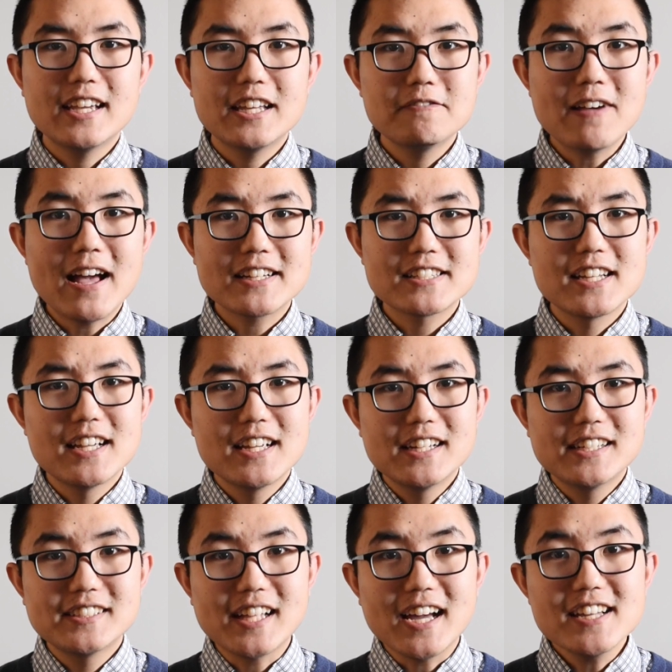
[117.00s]
In fact,
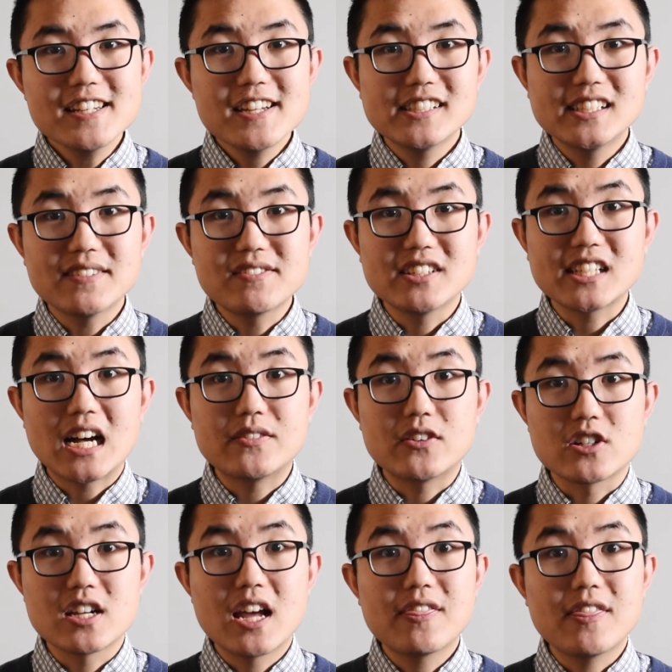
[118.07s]
scientists have
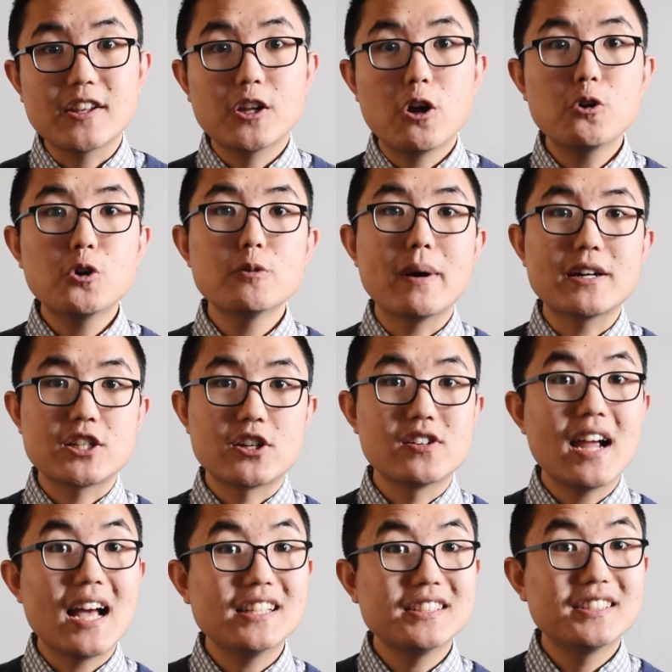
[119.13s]
discovered that cocoa butter
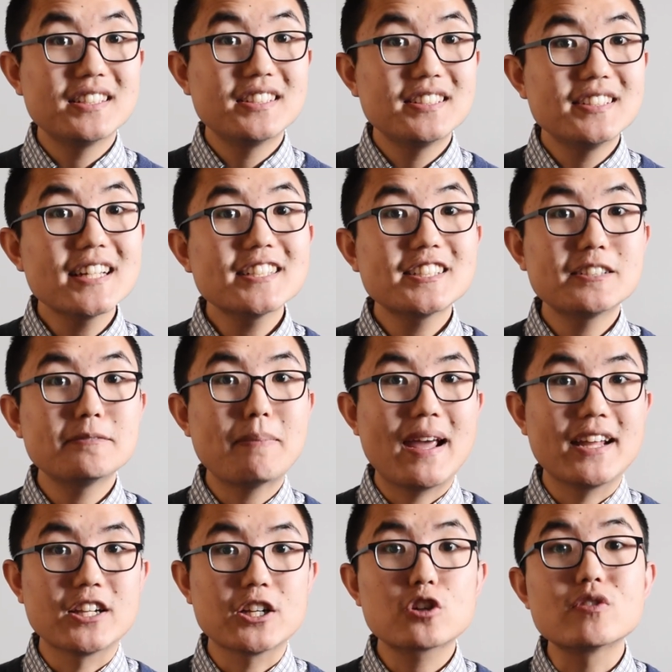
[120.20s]
has 6
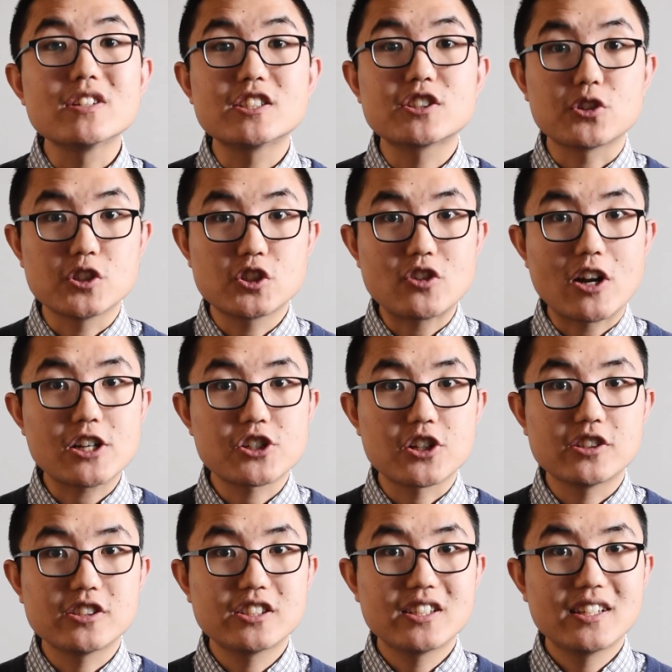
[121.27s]
main crystal
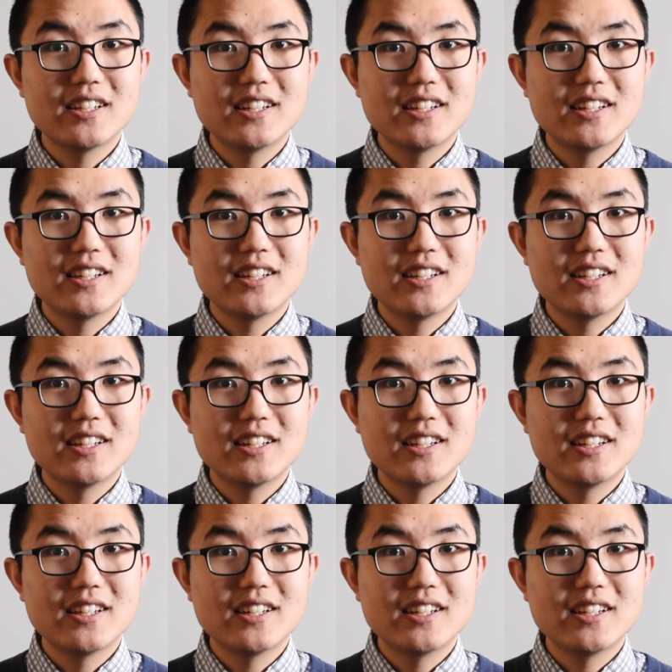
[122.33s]
structures.